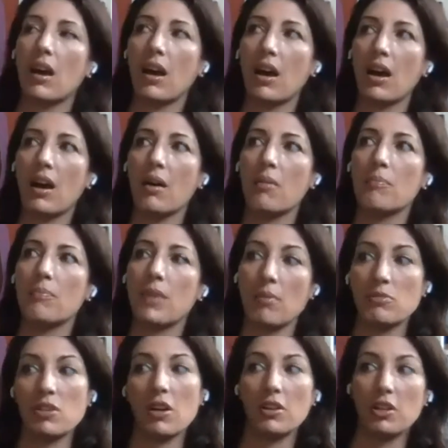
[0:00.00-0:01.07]
I'm
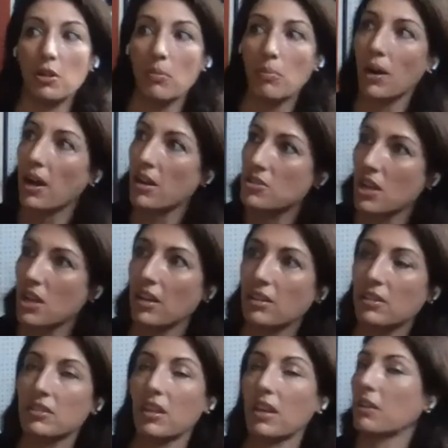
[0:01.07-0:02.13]
starting a
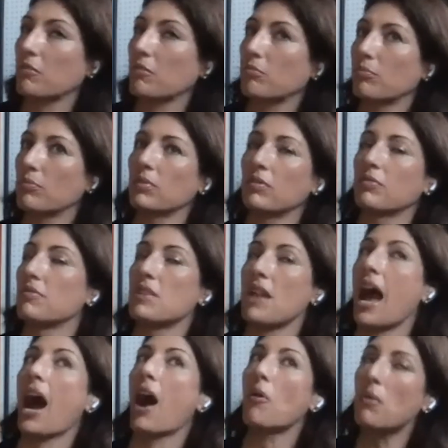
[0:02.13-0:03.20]
project like
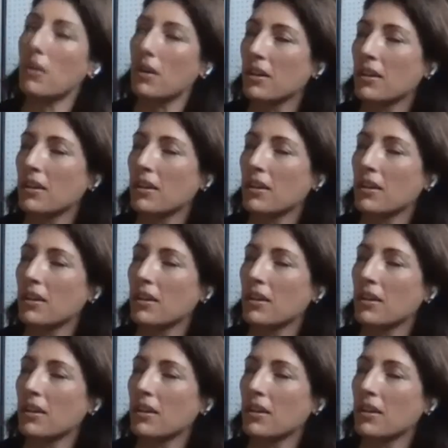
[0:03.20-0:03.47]
now,